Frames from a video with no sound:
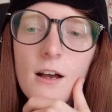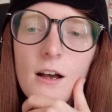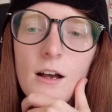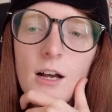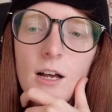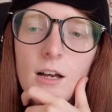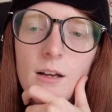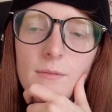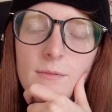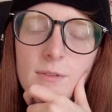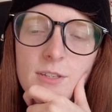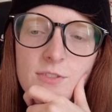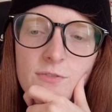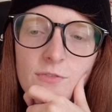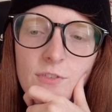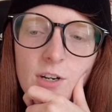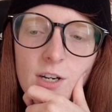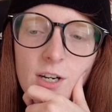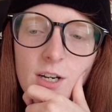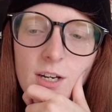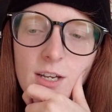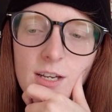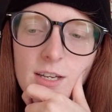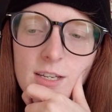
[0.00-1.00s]
as
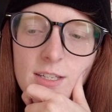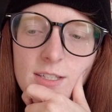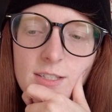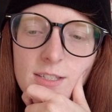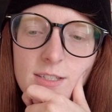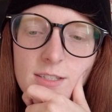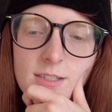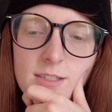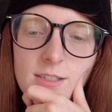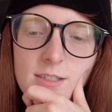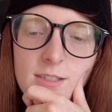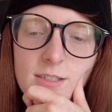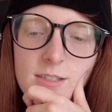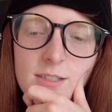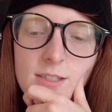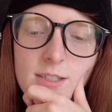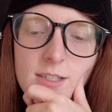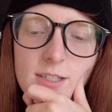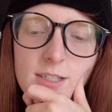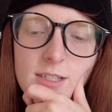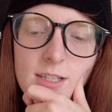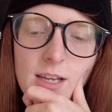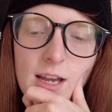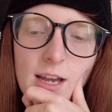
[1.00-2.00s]
far as
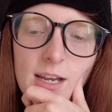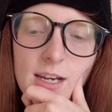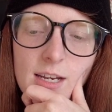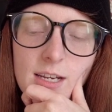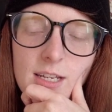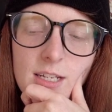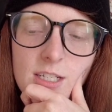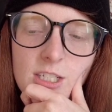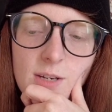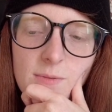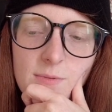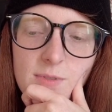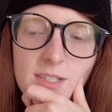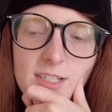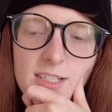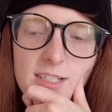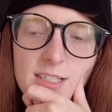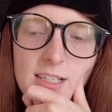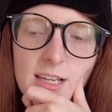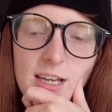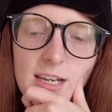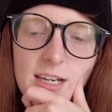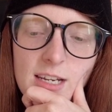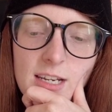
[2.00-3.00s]
society, Japanese
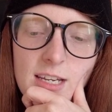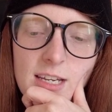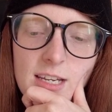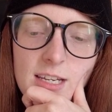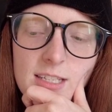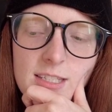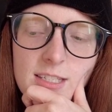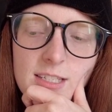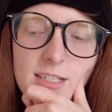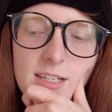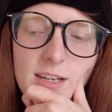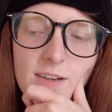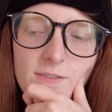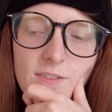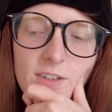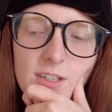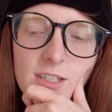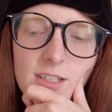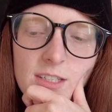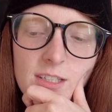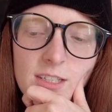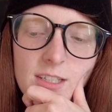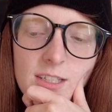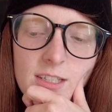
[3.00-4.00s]
society, it's
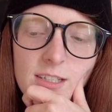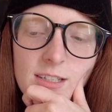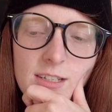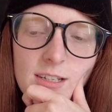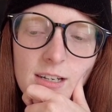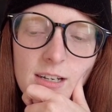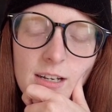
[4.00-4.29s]
definitely